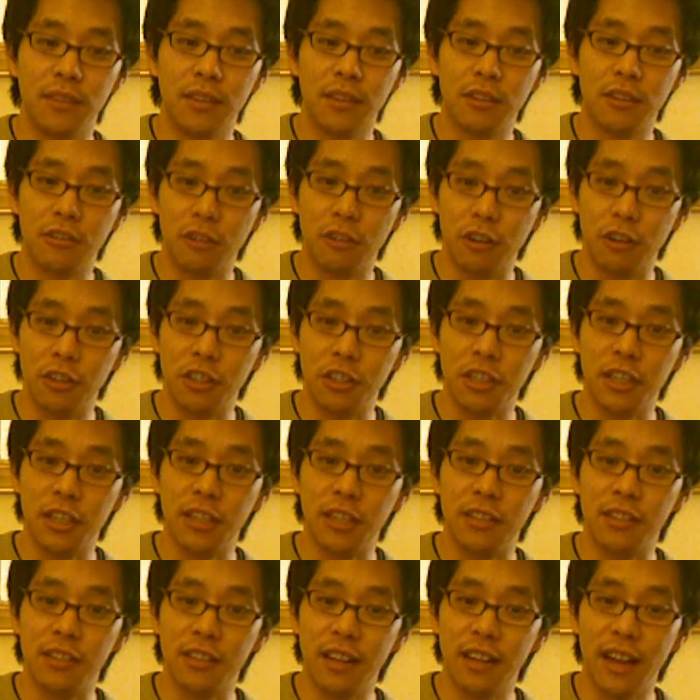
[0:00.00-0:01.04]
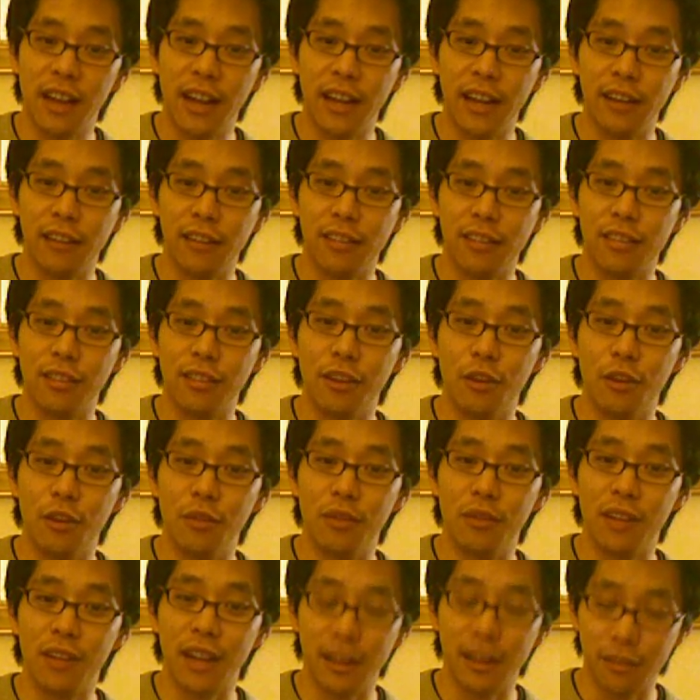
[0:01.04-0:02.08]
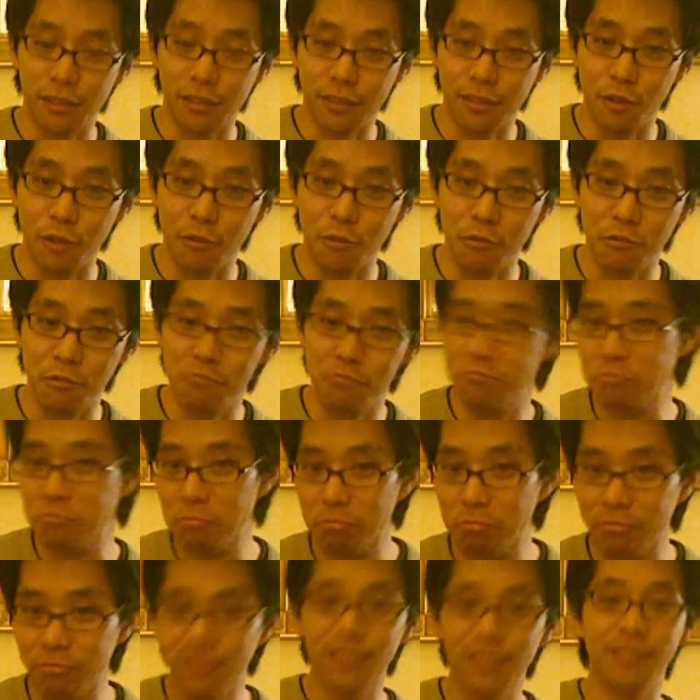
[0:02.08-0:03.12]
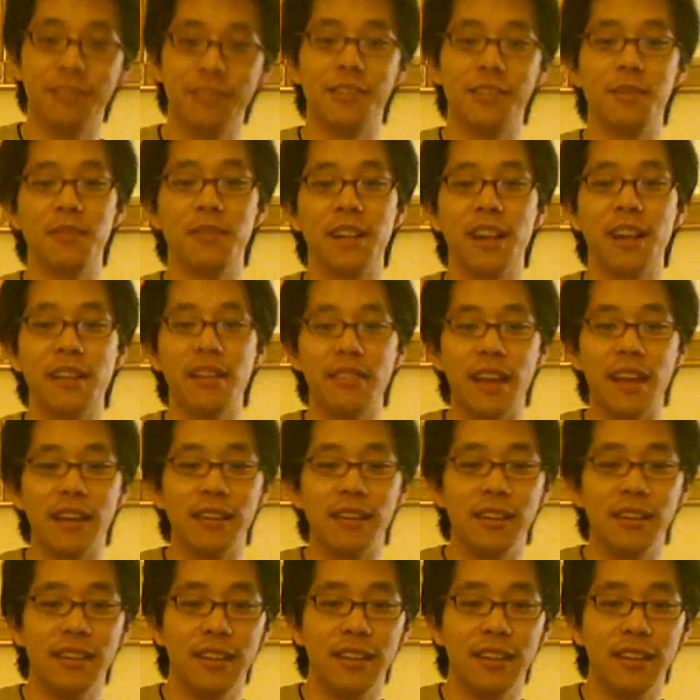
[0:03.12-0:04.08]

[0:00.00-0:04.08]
crotchet, eighth note, something like that.